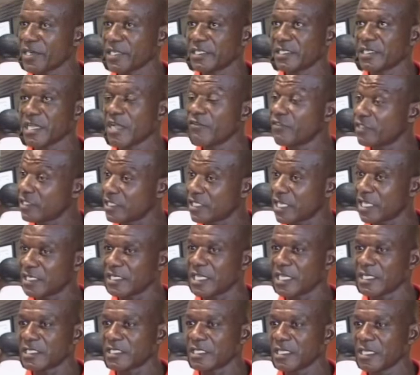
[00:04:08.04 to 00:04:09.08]
Having said
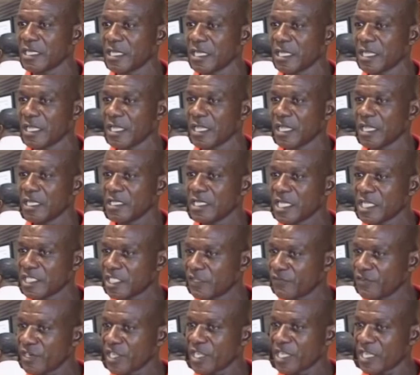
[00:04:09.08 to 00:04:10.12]
that, yes,
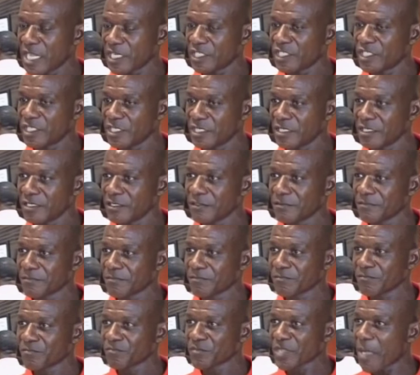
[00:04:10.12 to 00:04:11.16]
Stephen Akeshi,
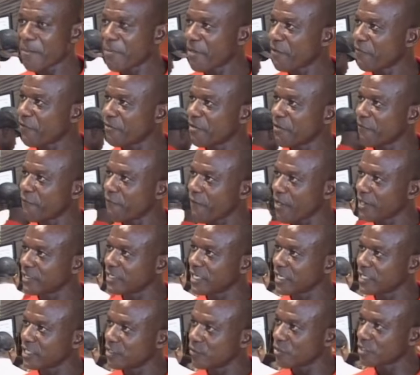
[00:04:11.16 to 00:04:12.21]
apart from the fact
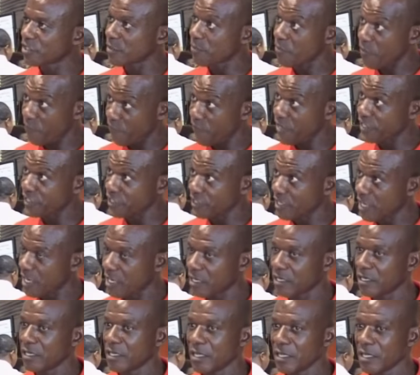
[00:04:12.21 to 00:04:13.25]
that he was a professional,
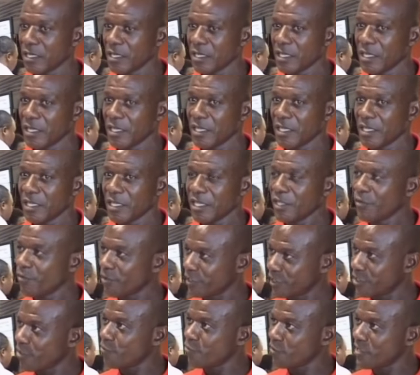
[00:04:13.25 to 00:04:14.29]
he
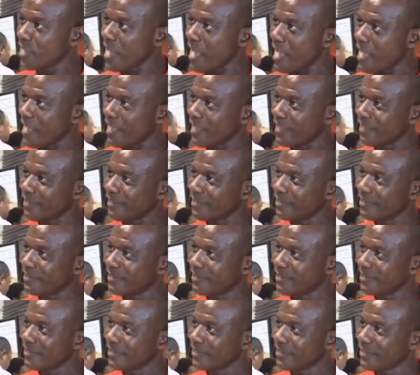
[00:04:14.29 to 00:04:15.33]
was a good guy.
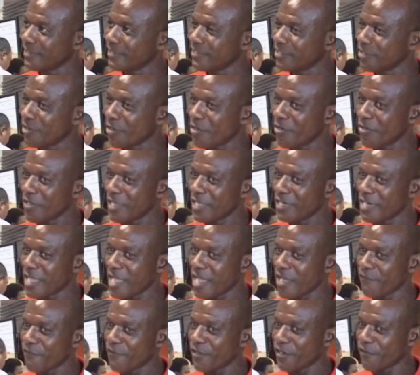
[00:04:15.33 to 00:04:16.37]
You know, and I
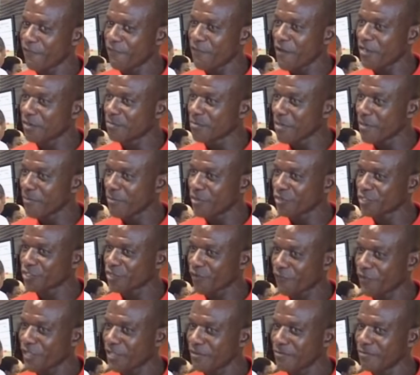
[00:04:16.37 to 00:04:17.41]
have very fond memories
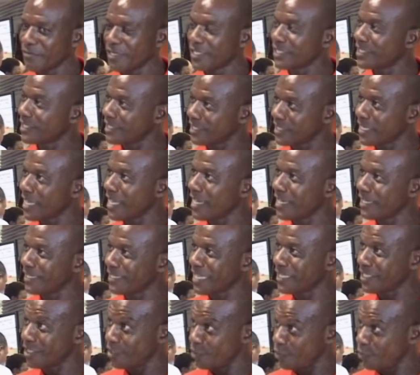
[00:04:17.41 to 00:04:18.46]
of him in Senegal
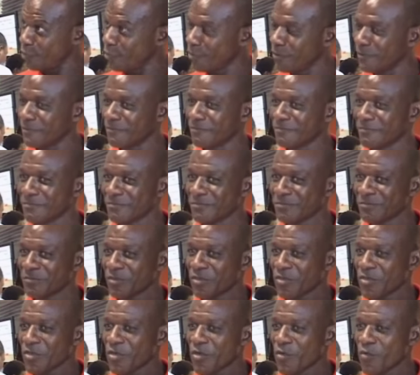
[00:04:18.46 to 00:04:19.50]
92
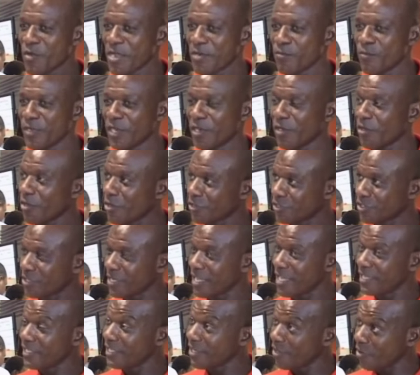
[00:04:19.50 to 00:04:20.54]
when we lost,
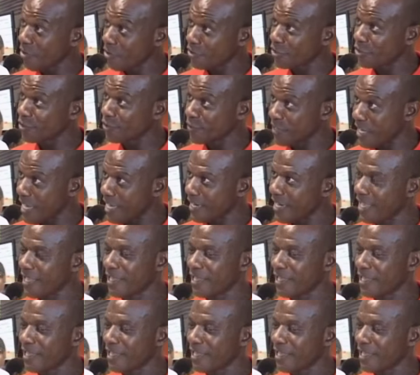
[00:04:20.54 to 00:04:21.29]
uh, they lost Ghana